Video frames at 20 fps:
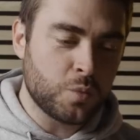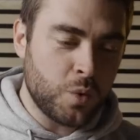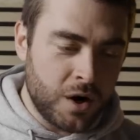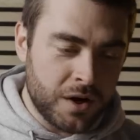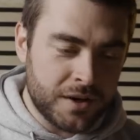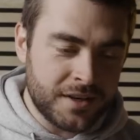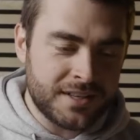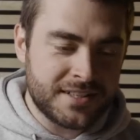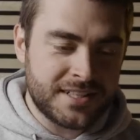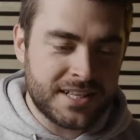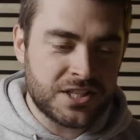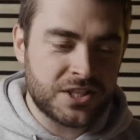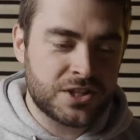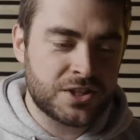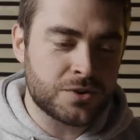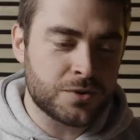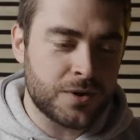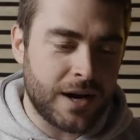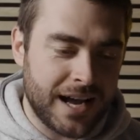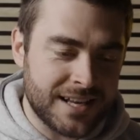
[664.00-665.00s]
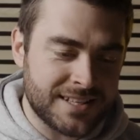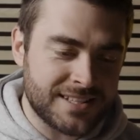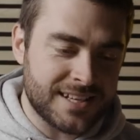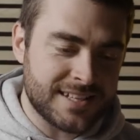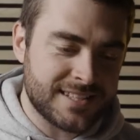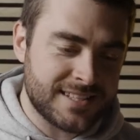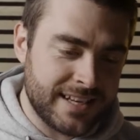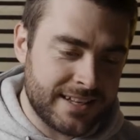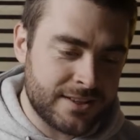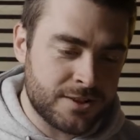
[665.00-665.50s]
1, digital asset
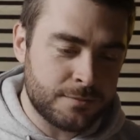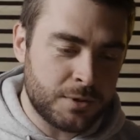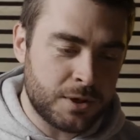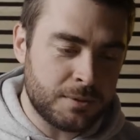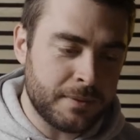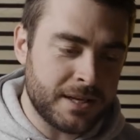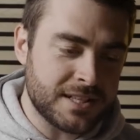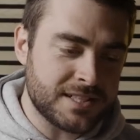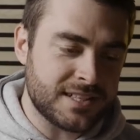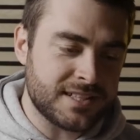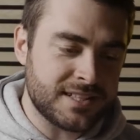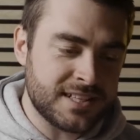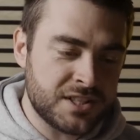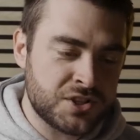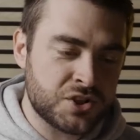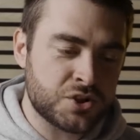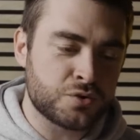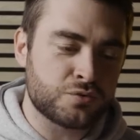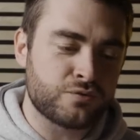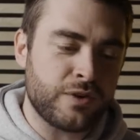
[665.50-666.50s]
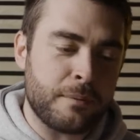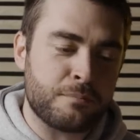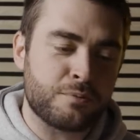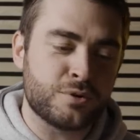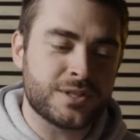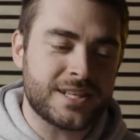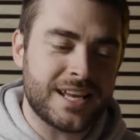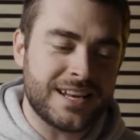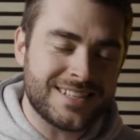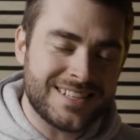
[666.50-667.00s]
settlement means a digital
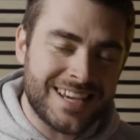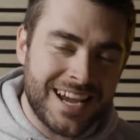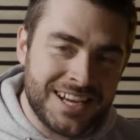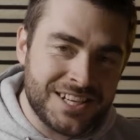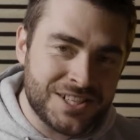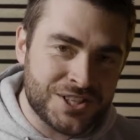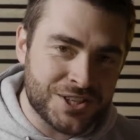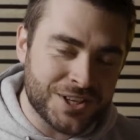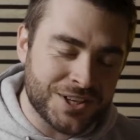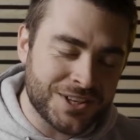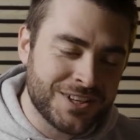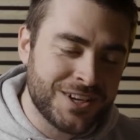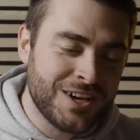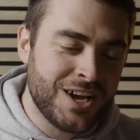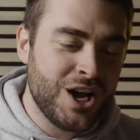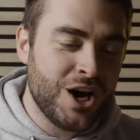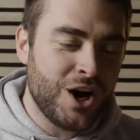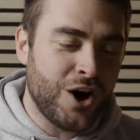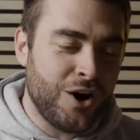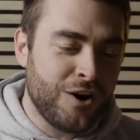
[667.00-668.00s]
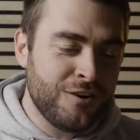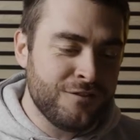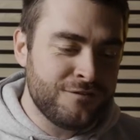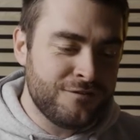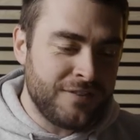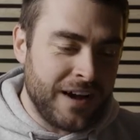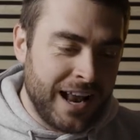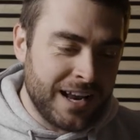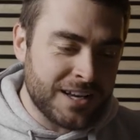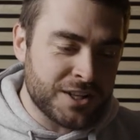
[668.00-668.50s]
representation of
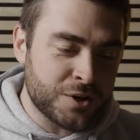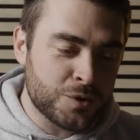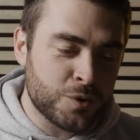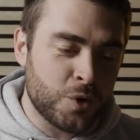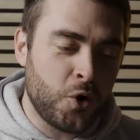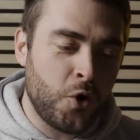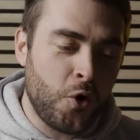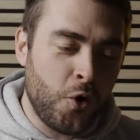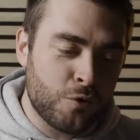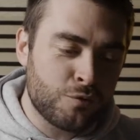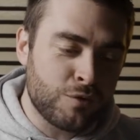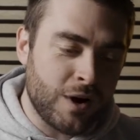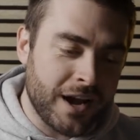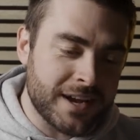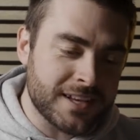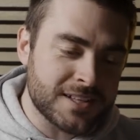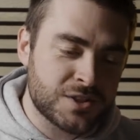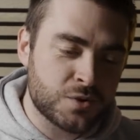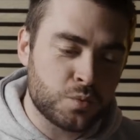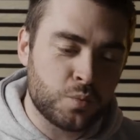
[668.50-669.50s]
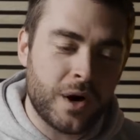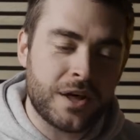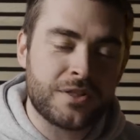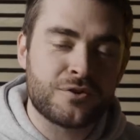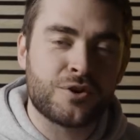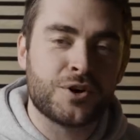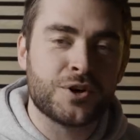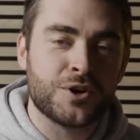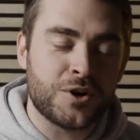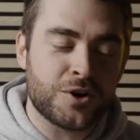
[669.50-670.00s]
value or rights,
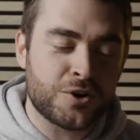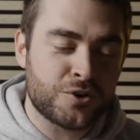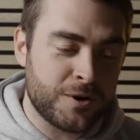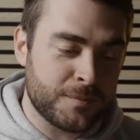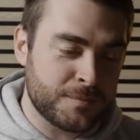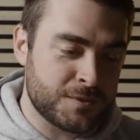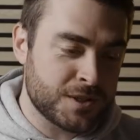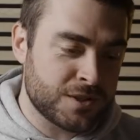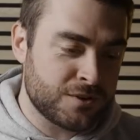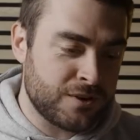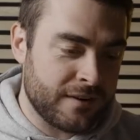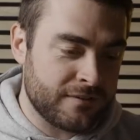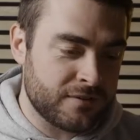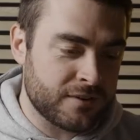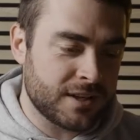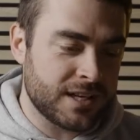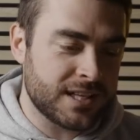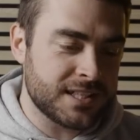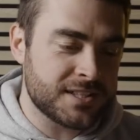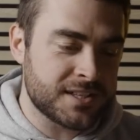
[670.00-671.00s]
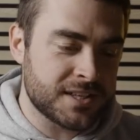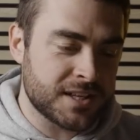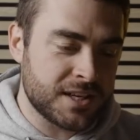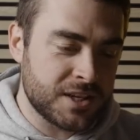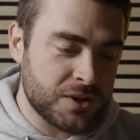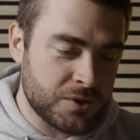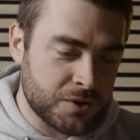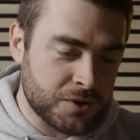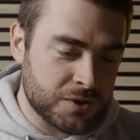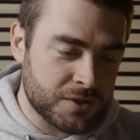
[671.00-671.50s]
whether or not cryptographically
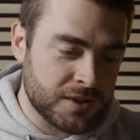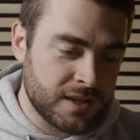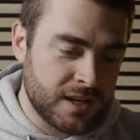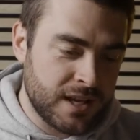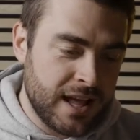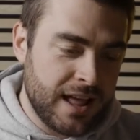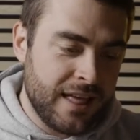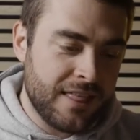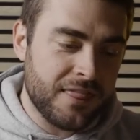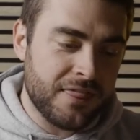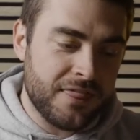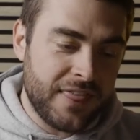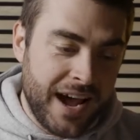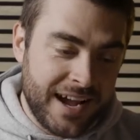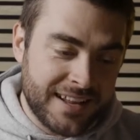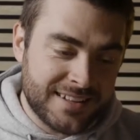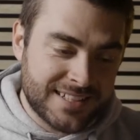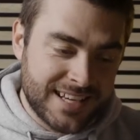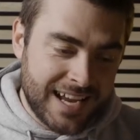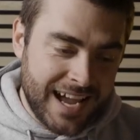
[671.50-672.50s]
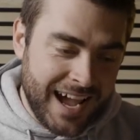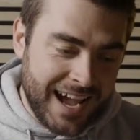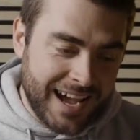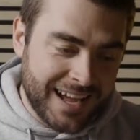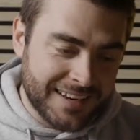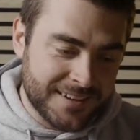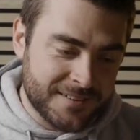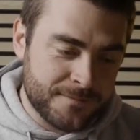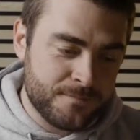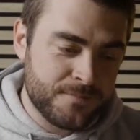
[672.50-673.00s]
secured. That
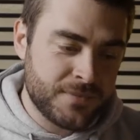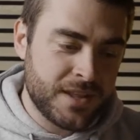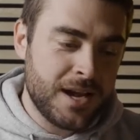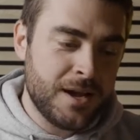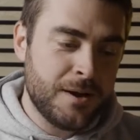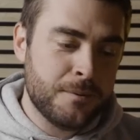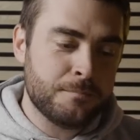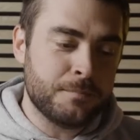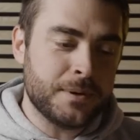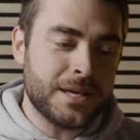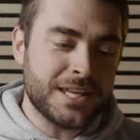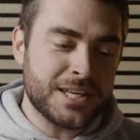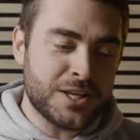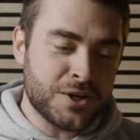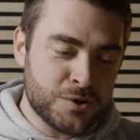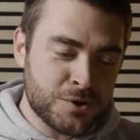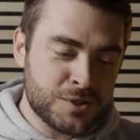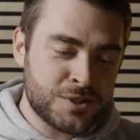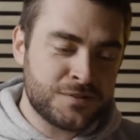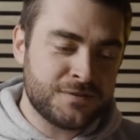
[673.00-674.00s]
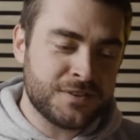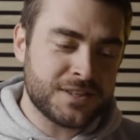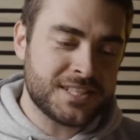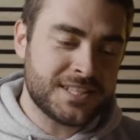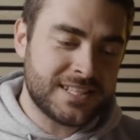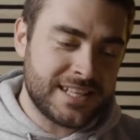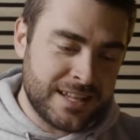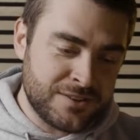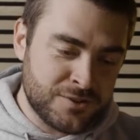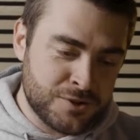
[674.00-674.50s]
can be used for
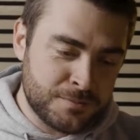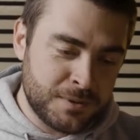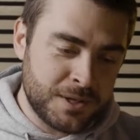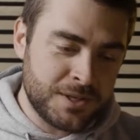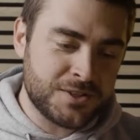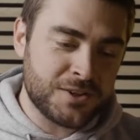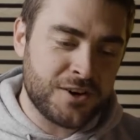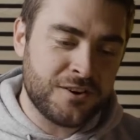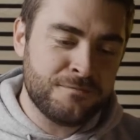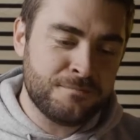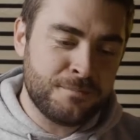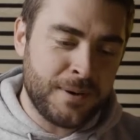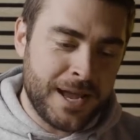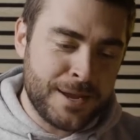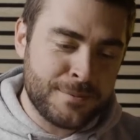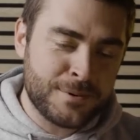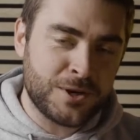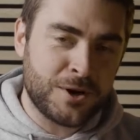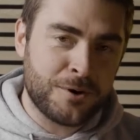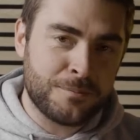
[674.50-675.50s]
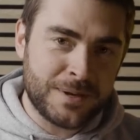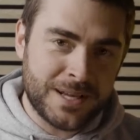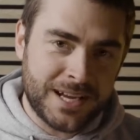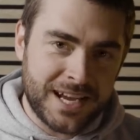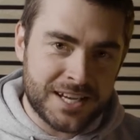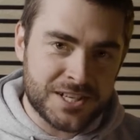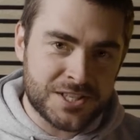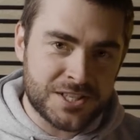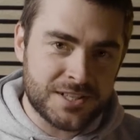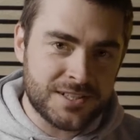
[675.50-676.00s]
settlement of payment
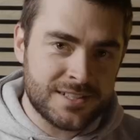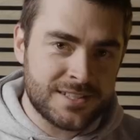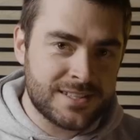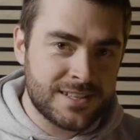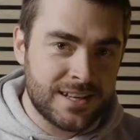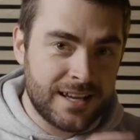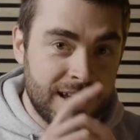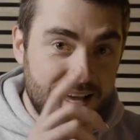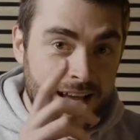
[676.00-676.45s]
obligations.